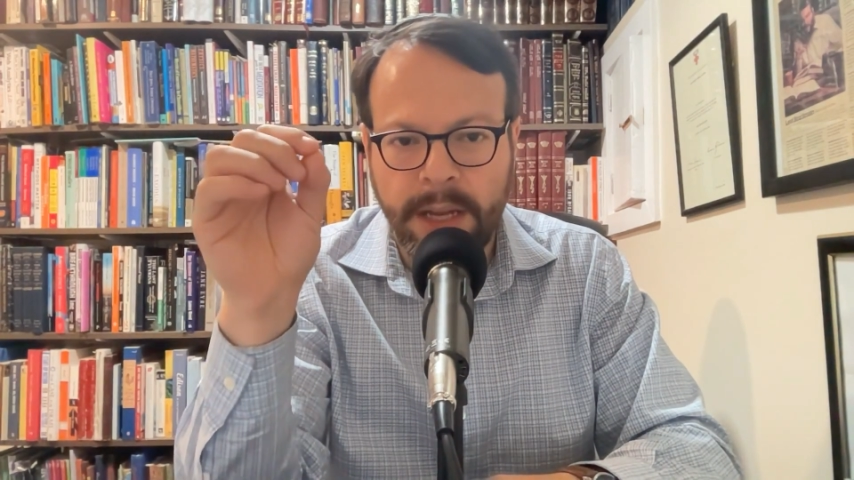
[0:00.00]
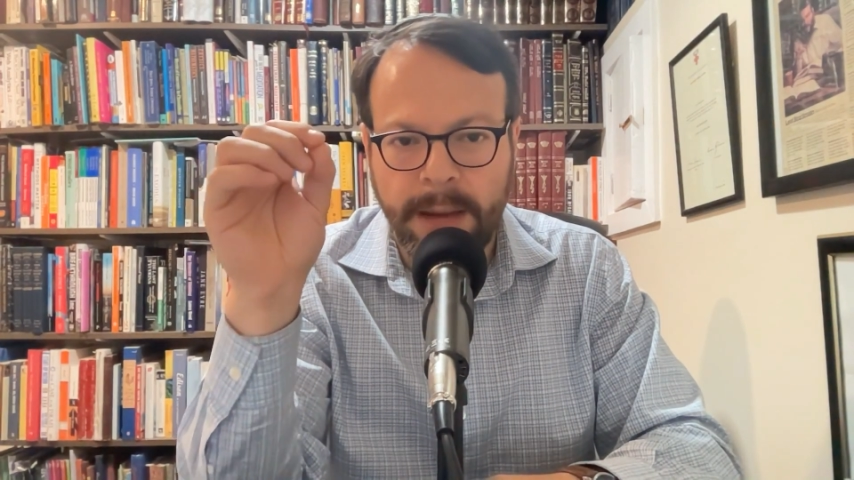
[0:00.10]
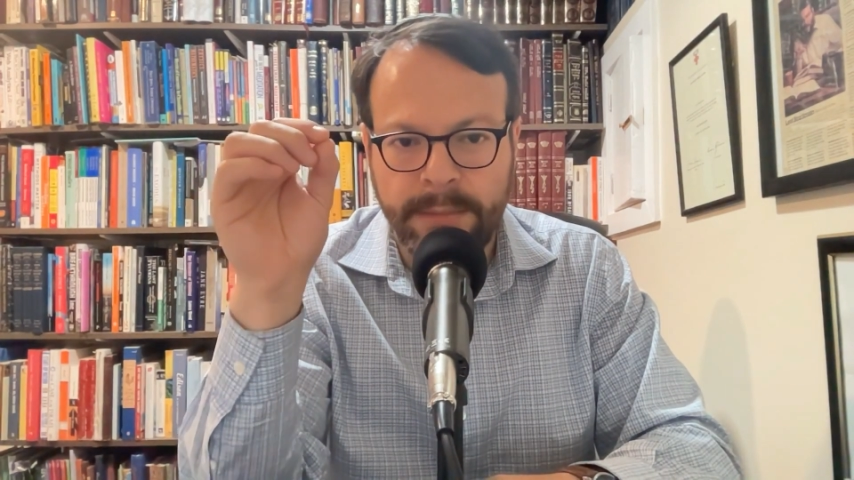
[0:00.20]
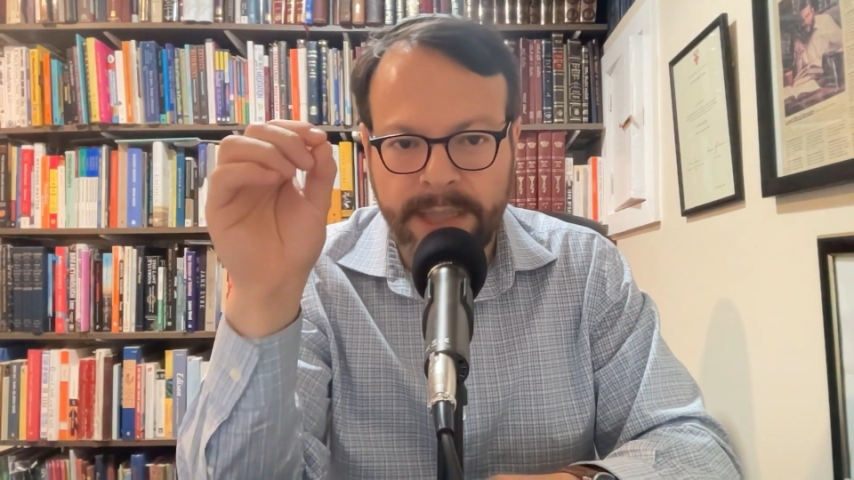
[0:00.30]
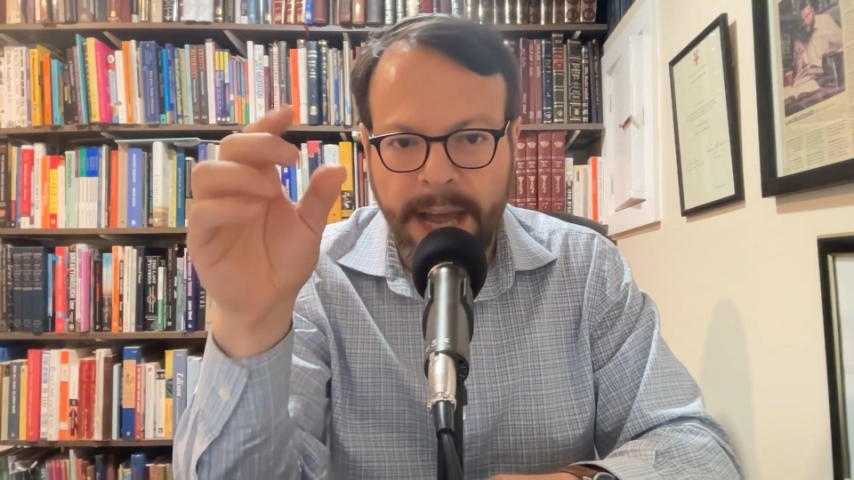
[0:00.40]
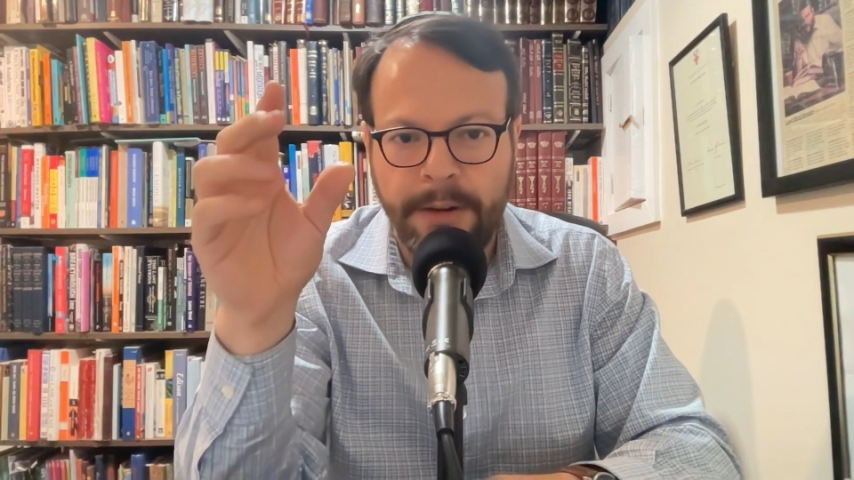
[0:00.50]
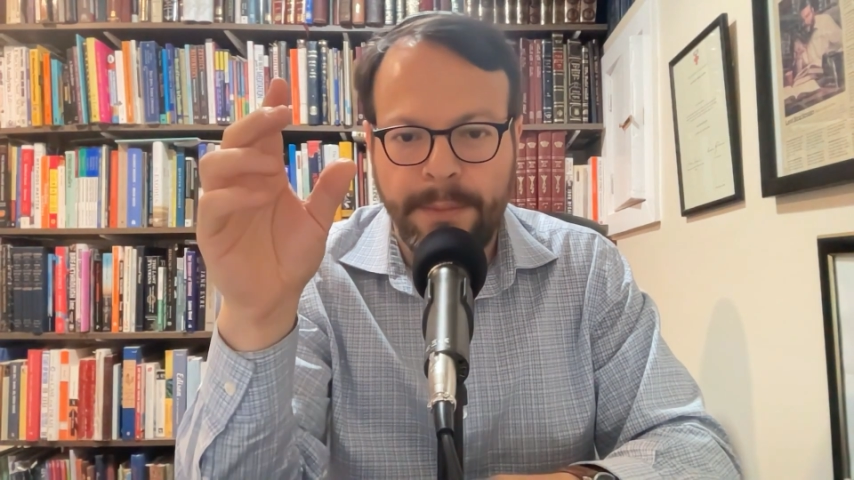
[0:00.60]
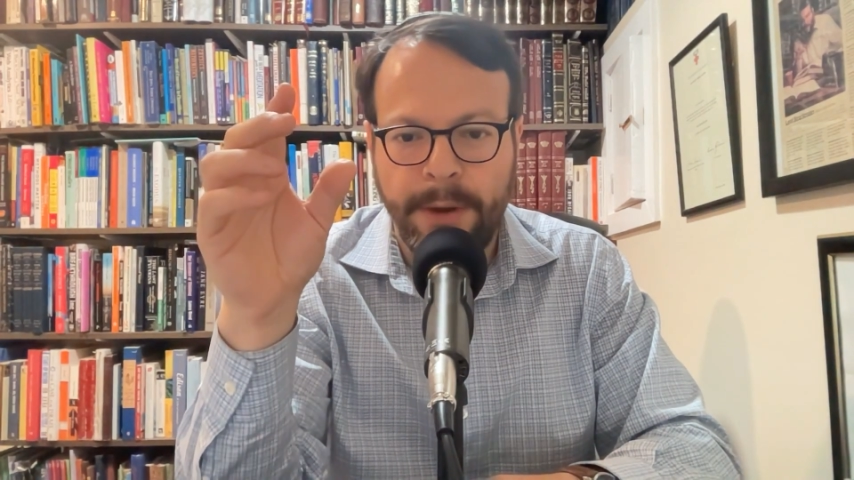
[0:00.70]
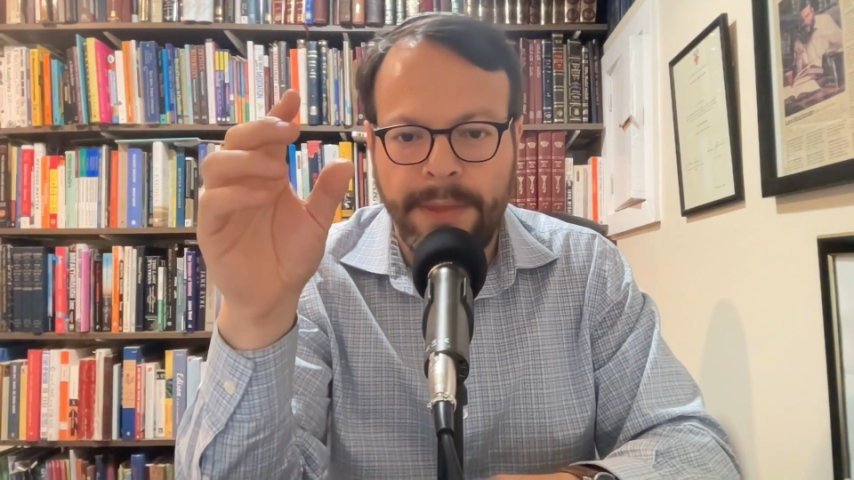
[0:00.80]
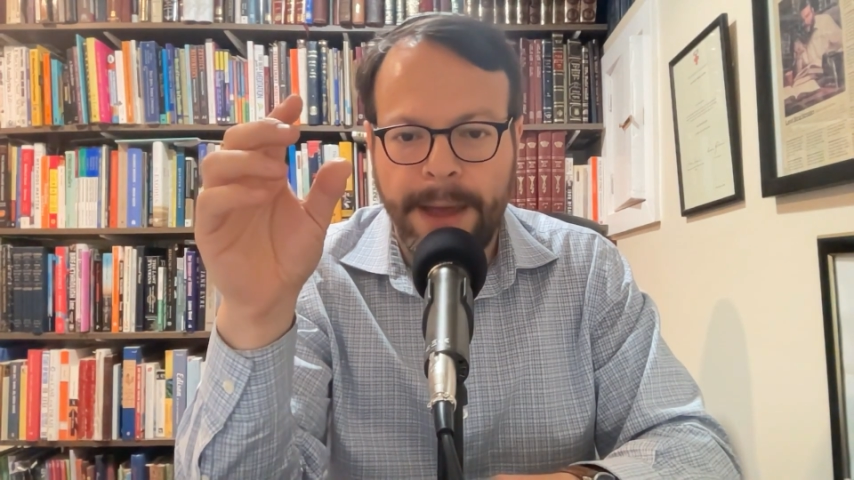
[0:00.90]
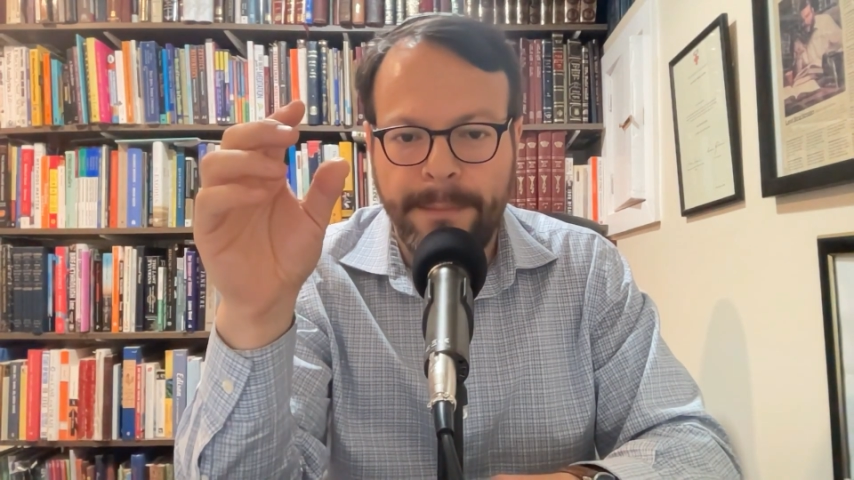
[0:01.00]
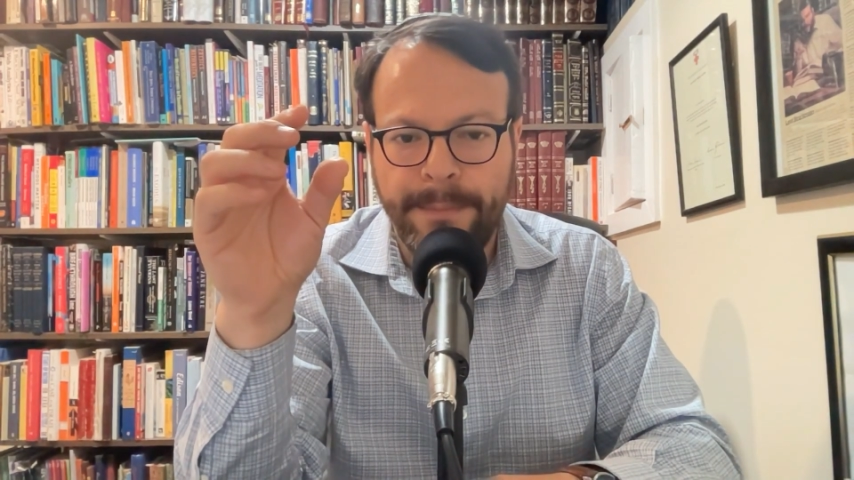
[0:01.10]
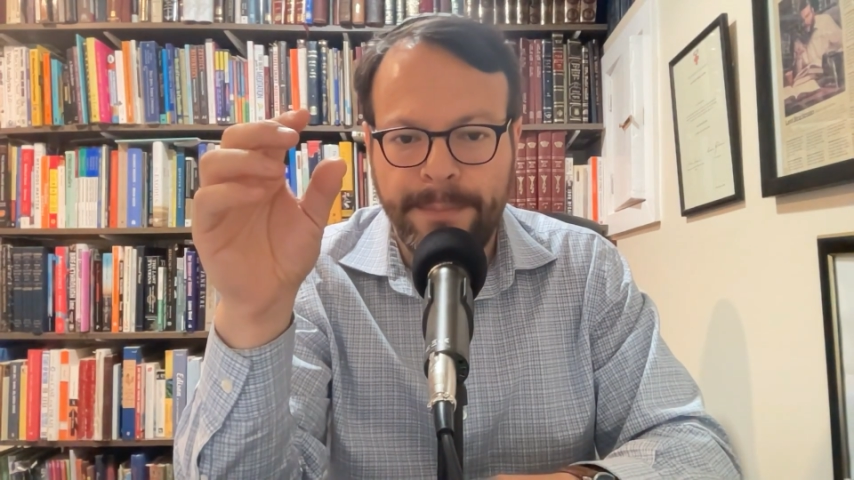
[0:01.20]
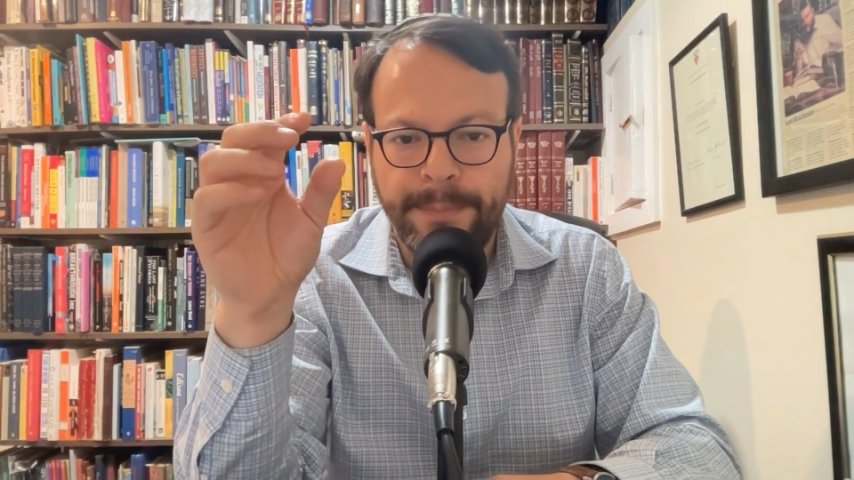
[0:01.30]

comes down upon them,